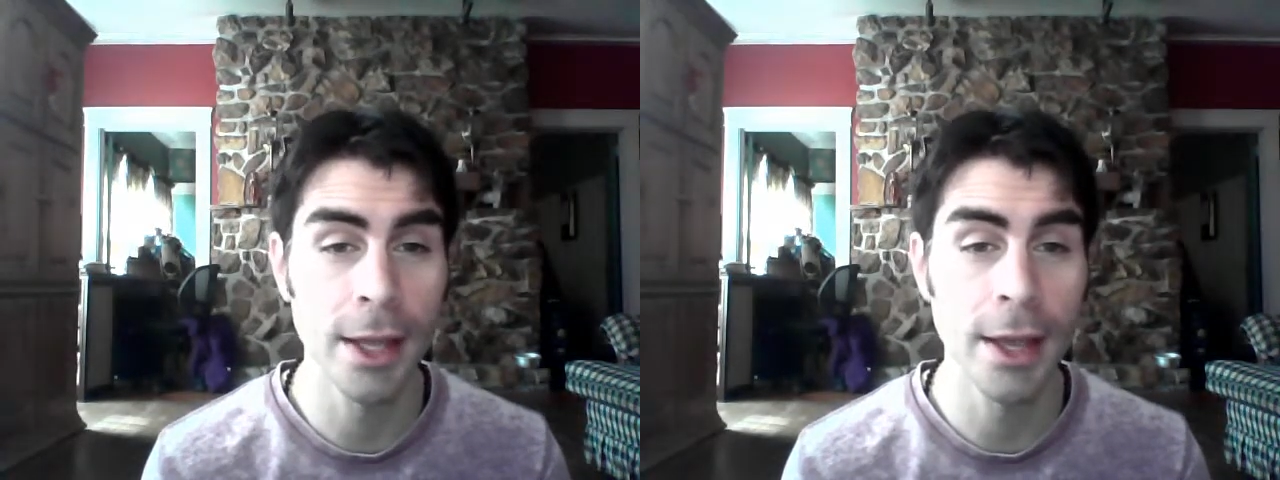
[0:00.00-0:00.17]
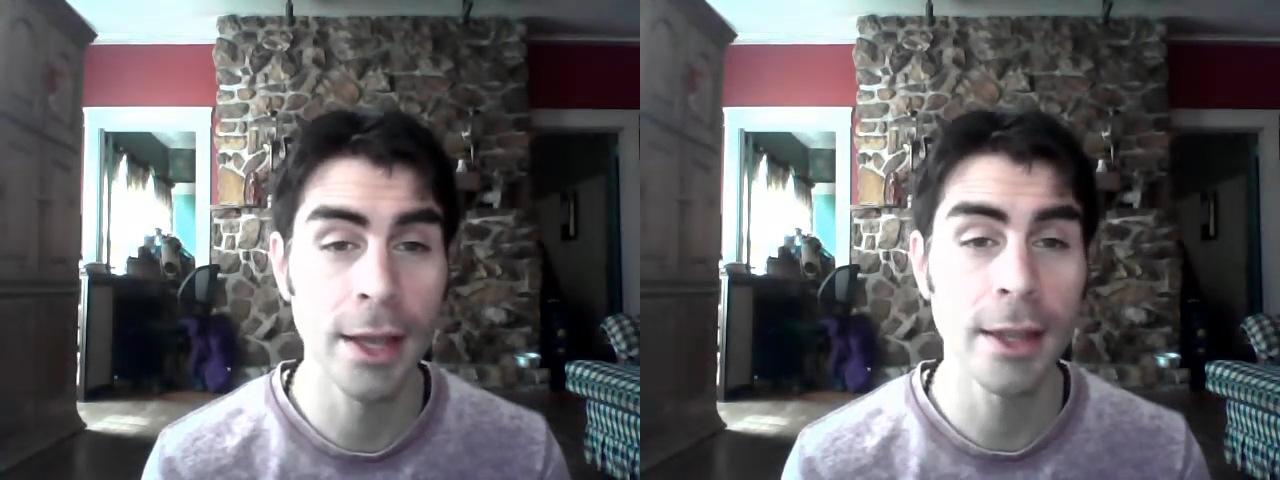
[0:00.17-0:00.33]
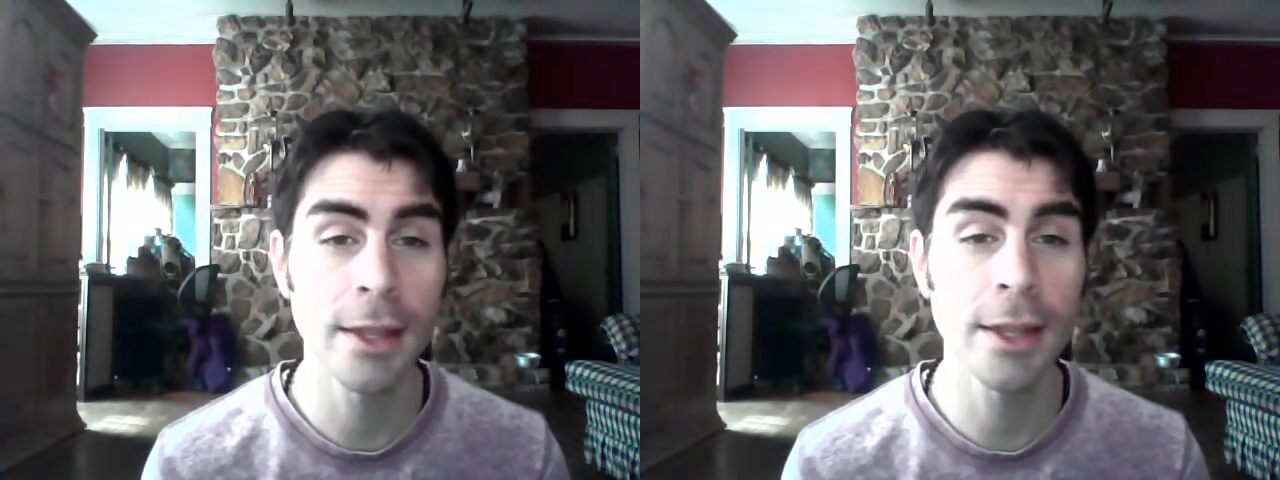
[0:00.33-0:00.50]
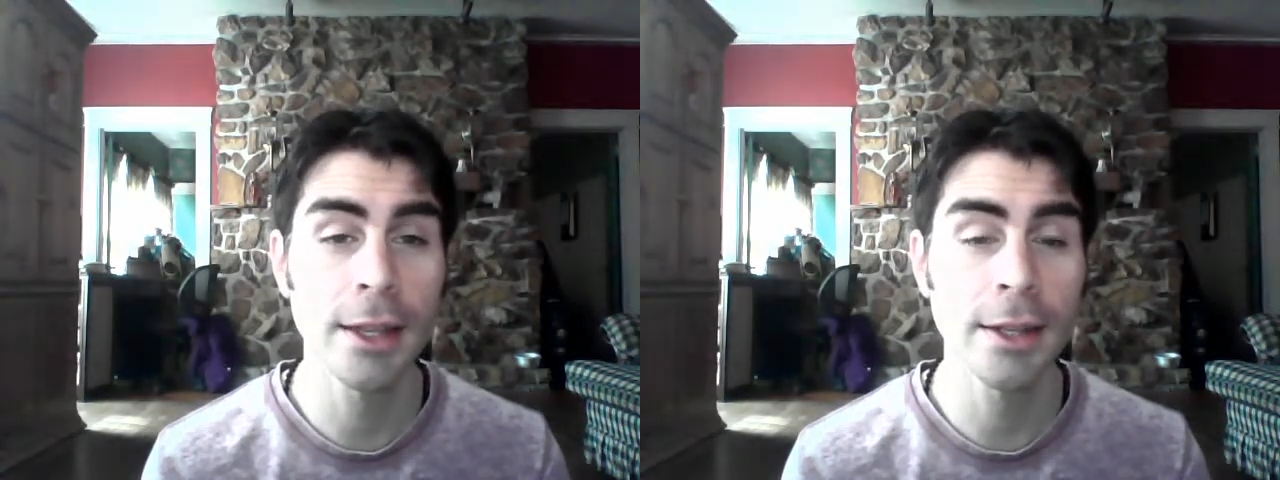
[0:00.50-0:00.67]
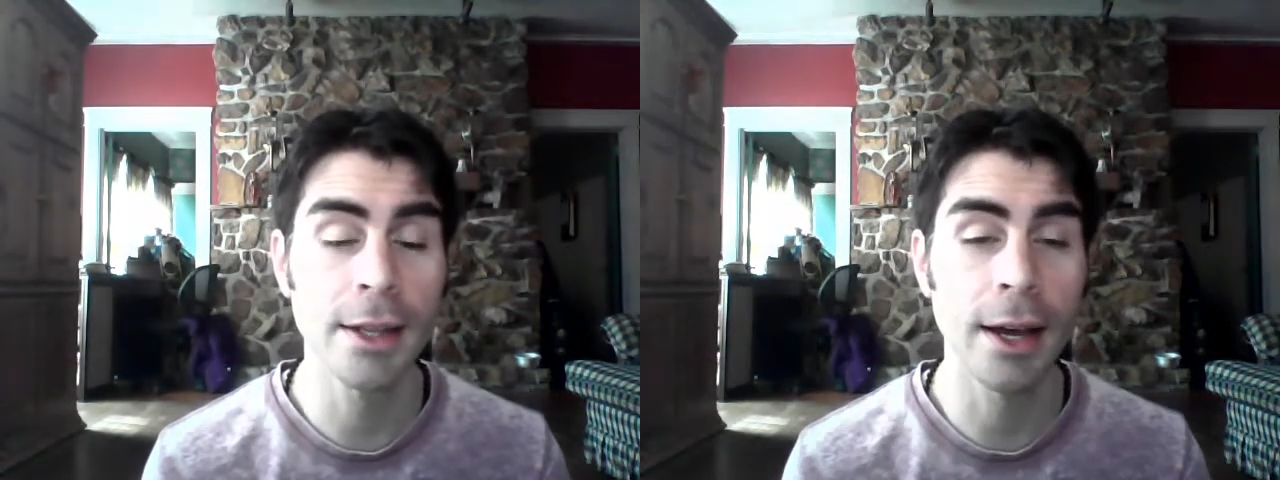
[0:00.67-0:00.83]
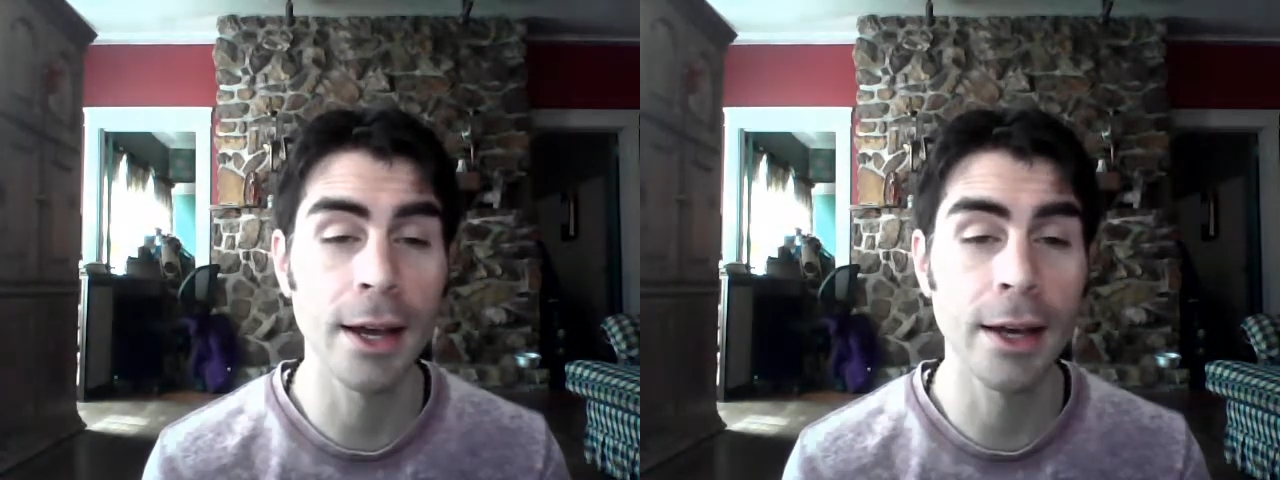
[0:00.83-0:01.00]
that
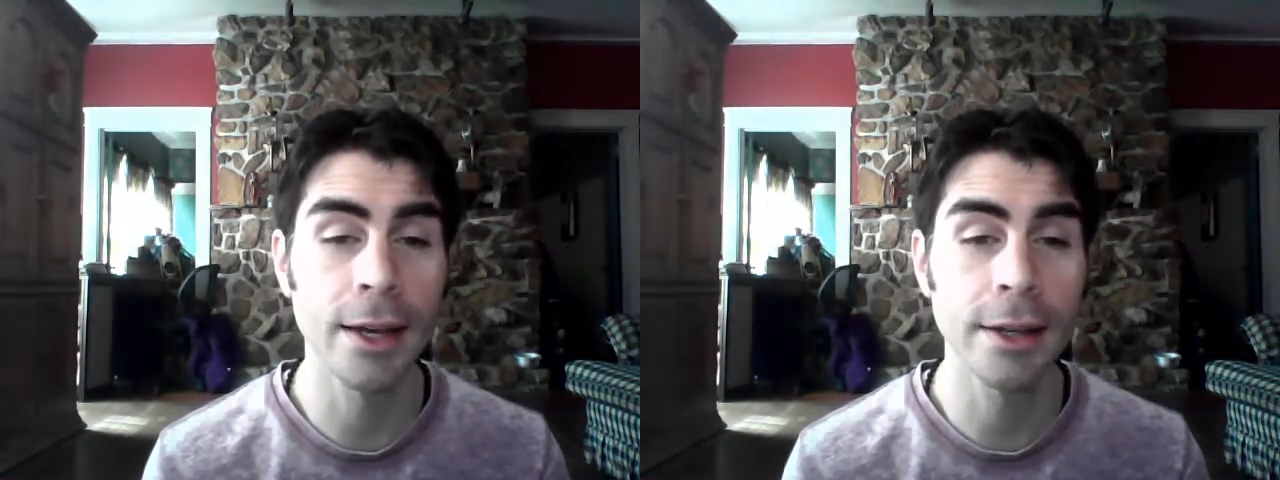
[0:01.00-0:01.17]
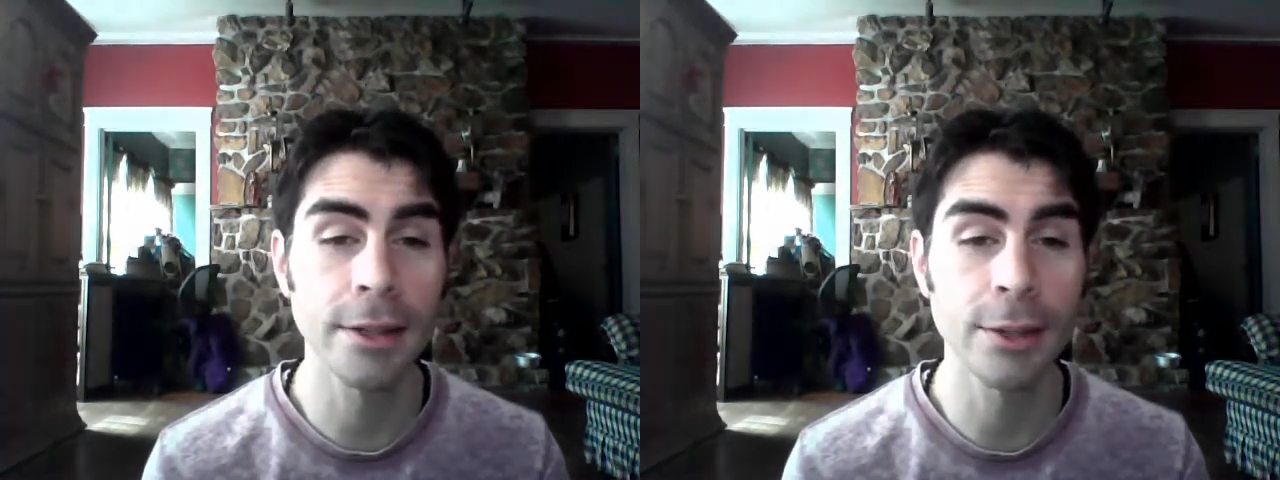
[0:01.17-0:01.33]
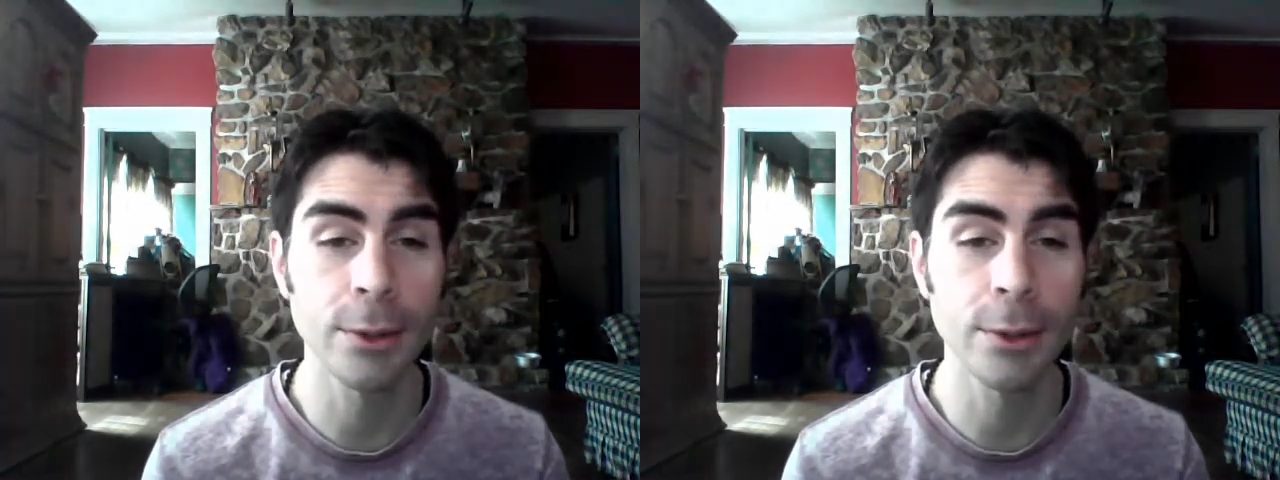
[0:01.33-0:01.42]
I do